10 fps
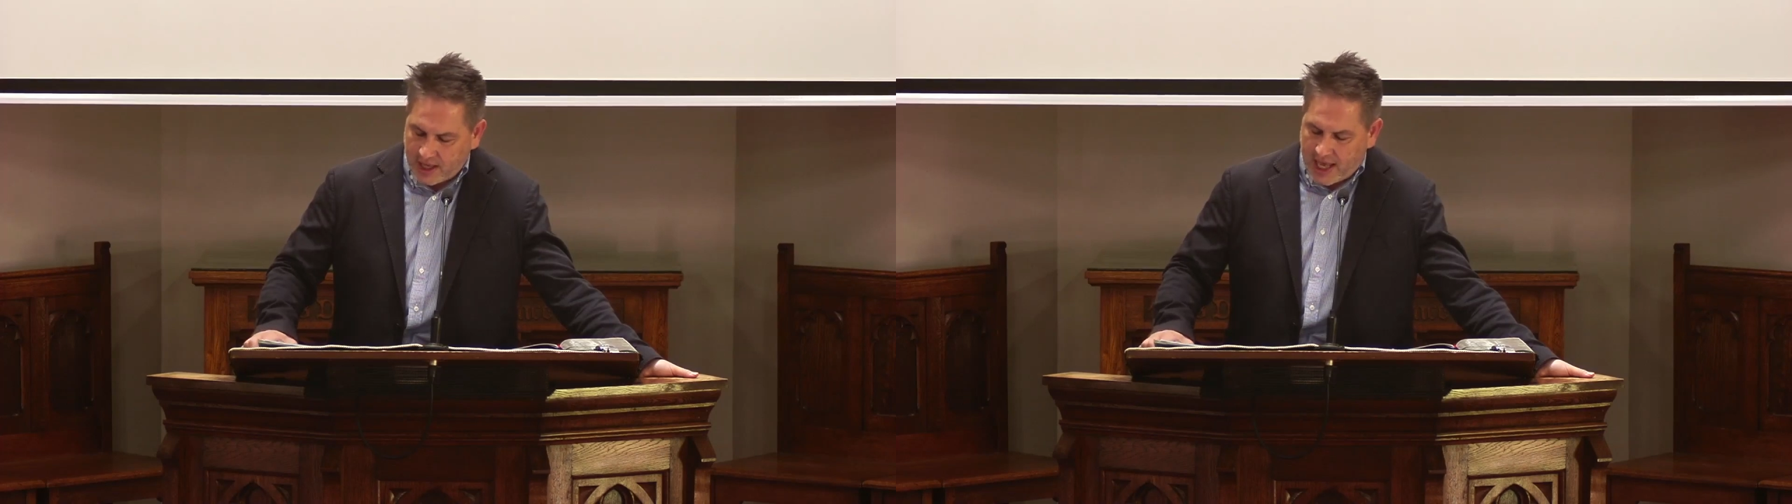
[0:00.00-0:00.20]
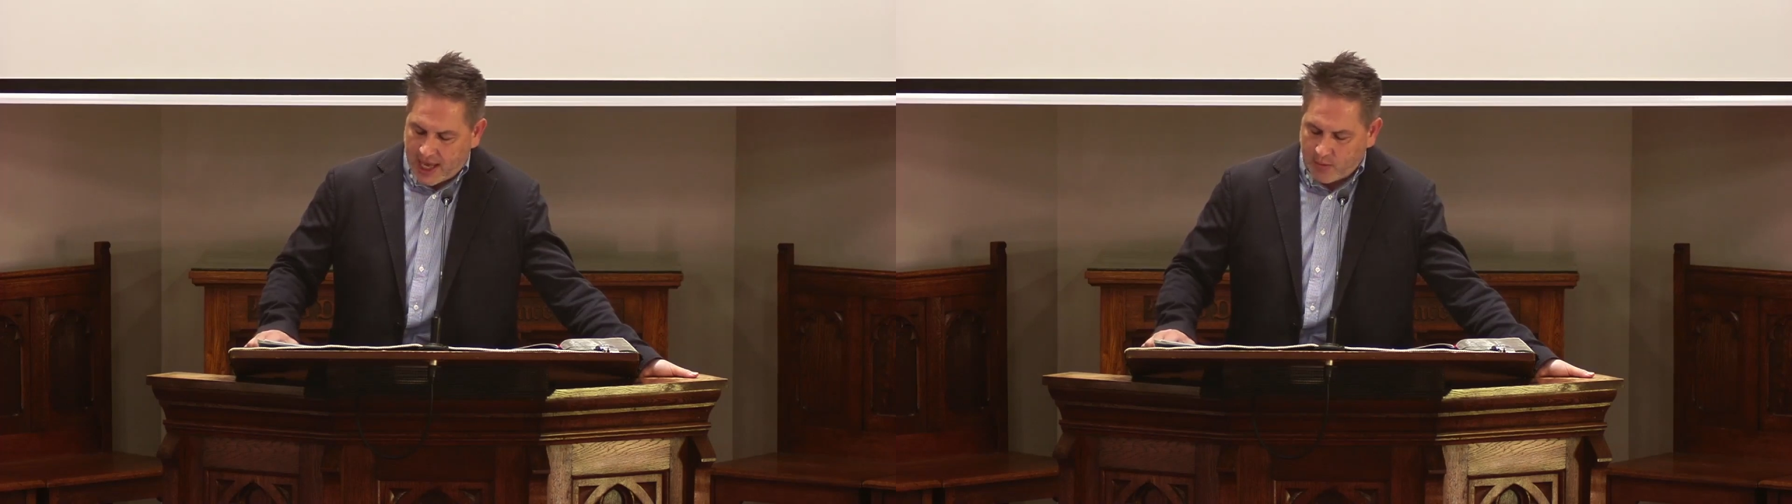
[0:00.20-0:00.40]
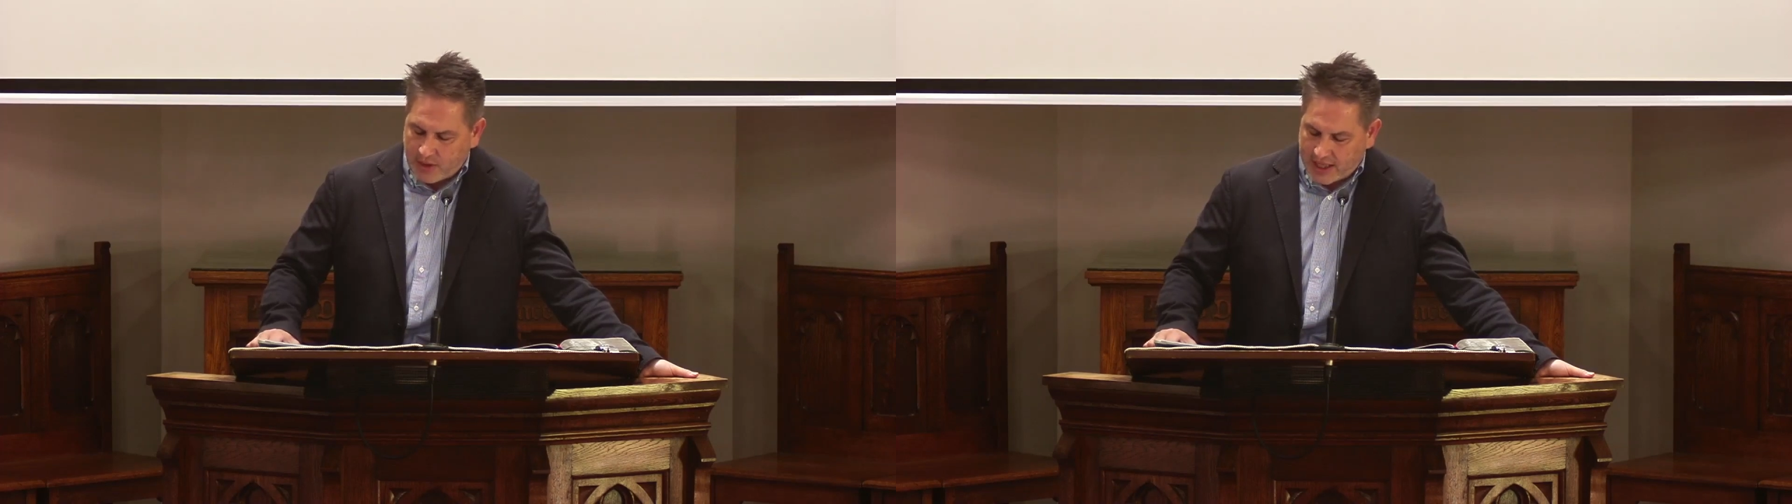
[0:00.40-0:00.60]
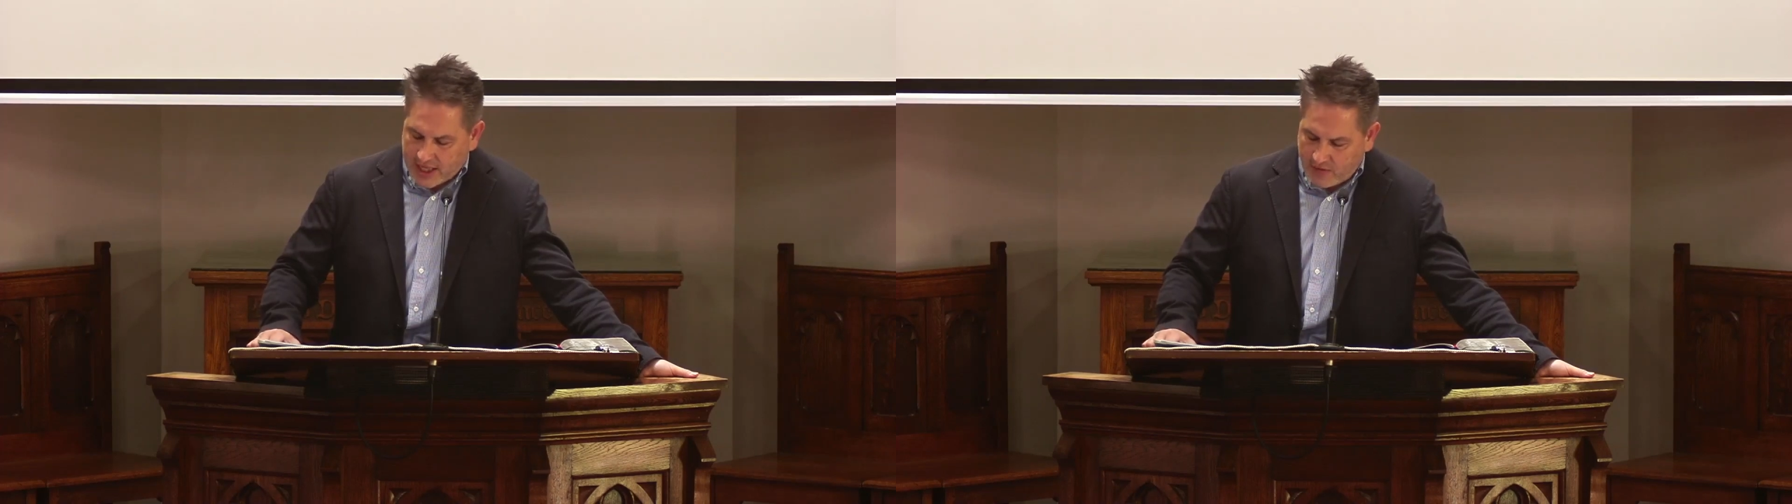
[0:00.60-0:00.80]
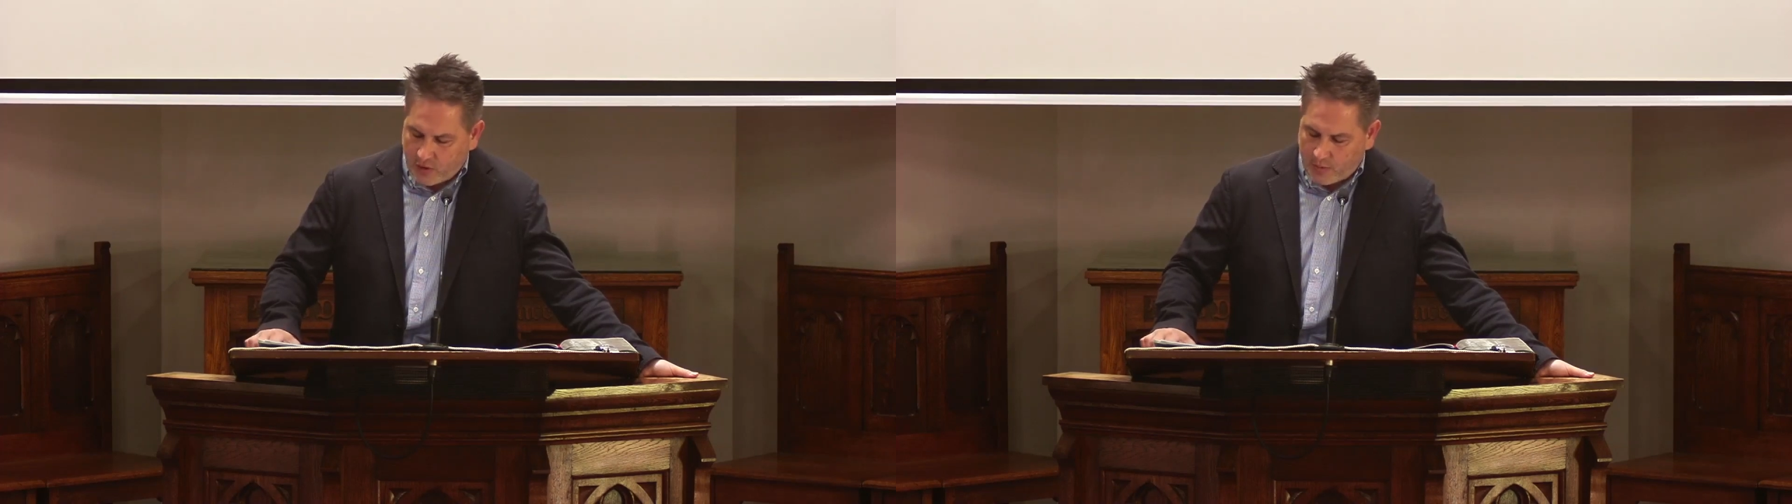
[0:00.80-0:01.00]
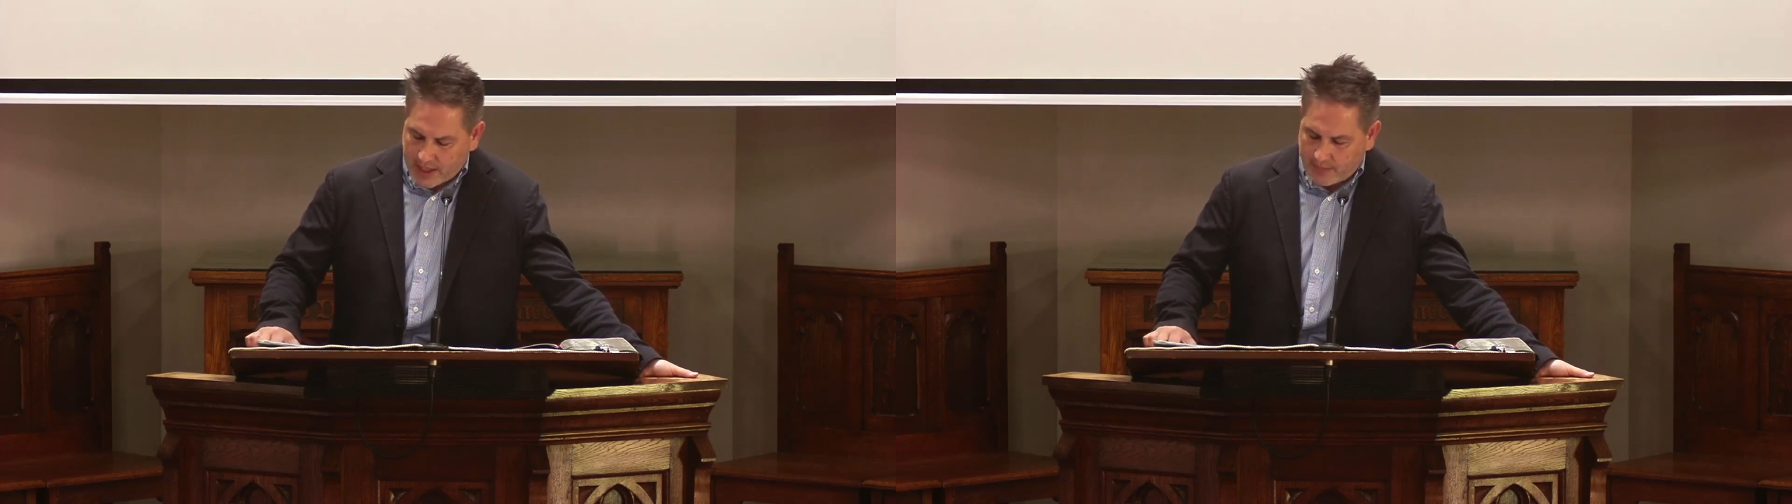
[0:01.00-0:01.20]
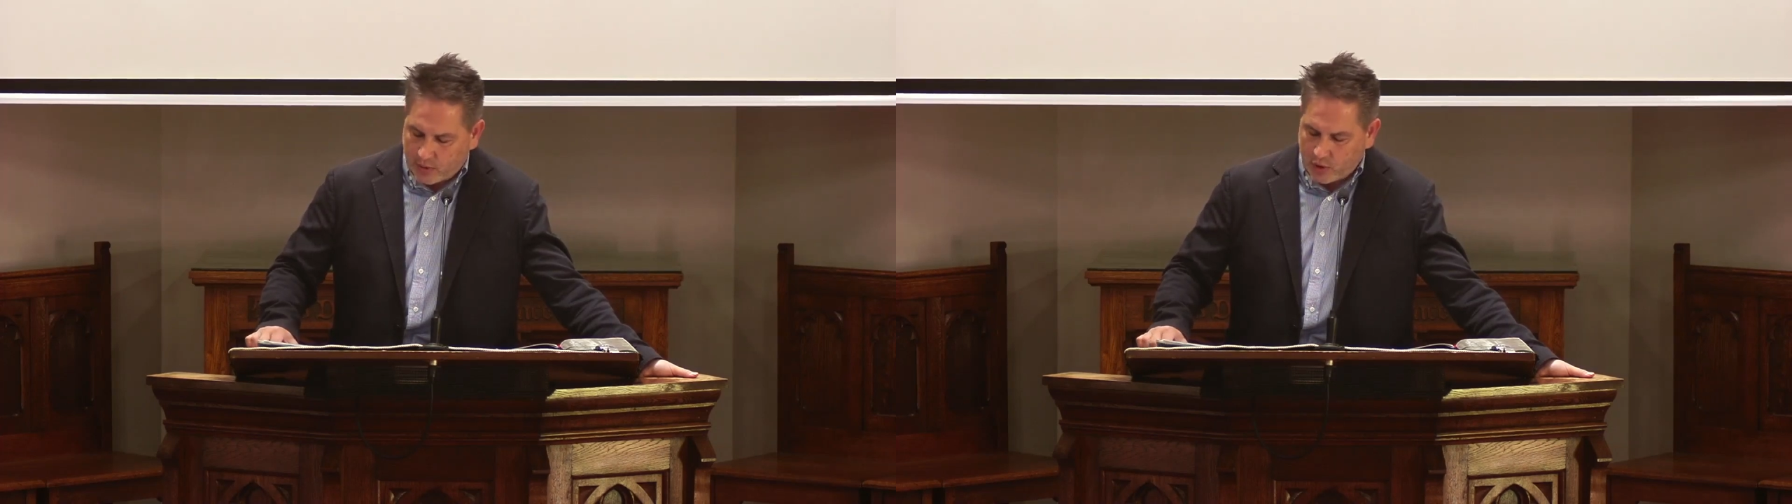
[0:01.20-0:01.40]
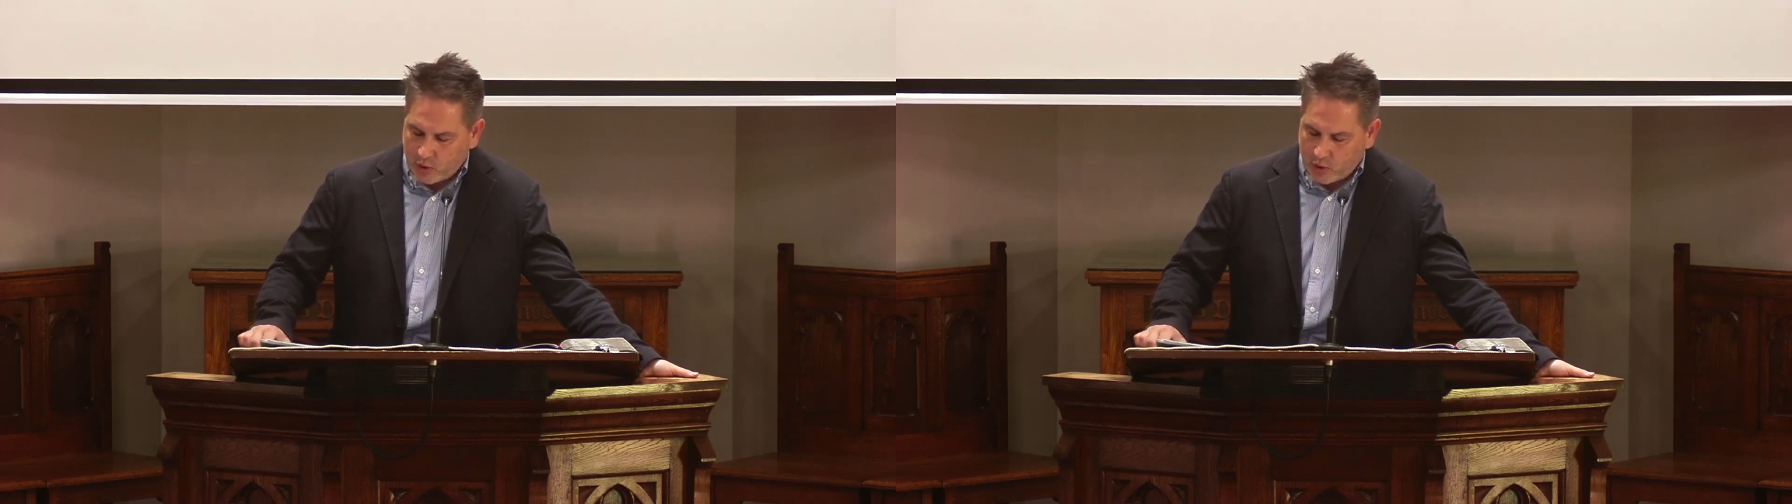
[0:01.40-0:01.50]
and with evil people who